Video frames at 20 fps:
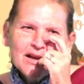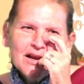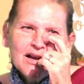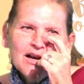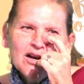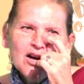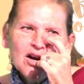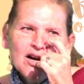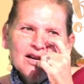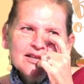
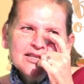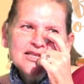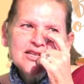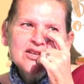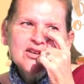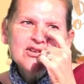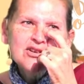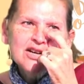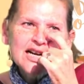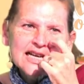God's
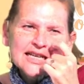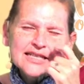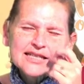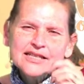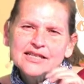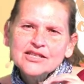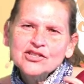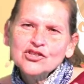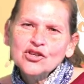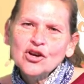grace
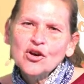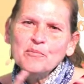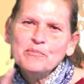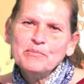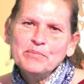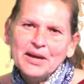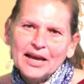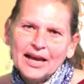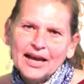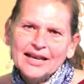is so
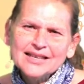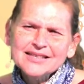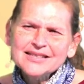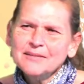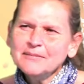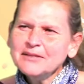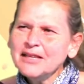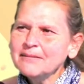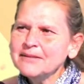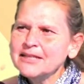big, and
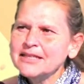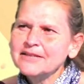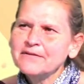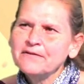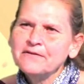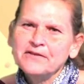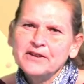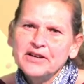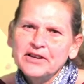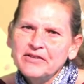sometimes it's
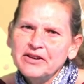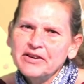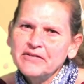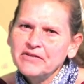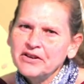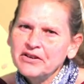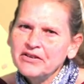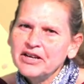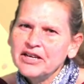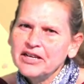a very,
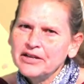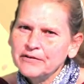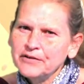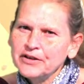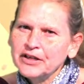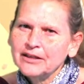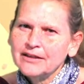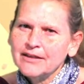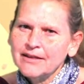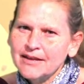very
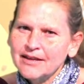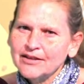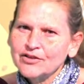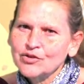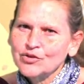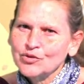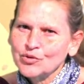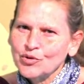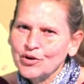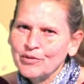difficult thing
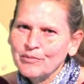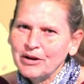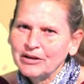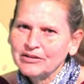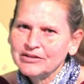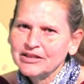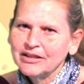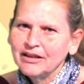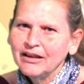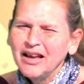to talk about.
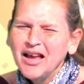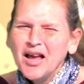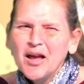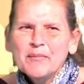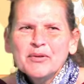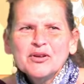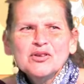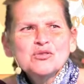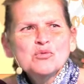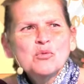
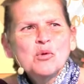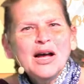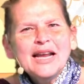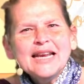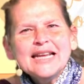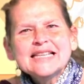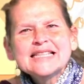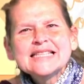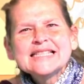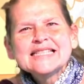Because what
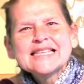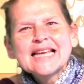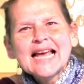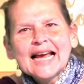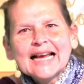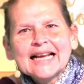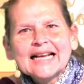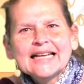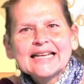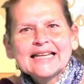
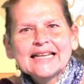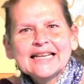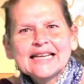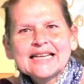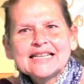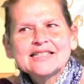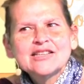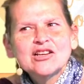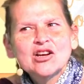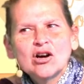exactly
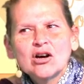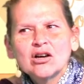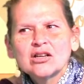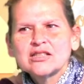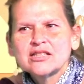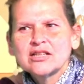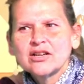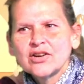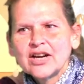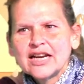is
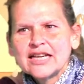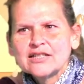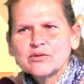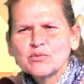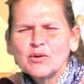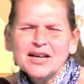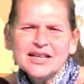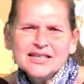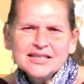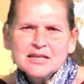God's grace?
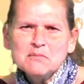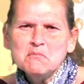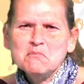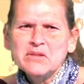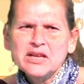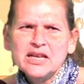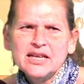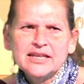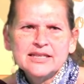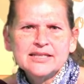What does it
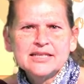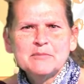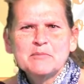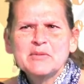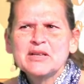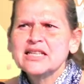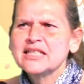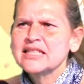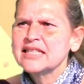mean? Does it mean His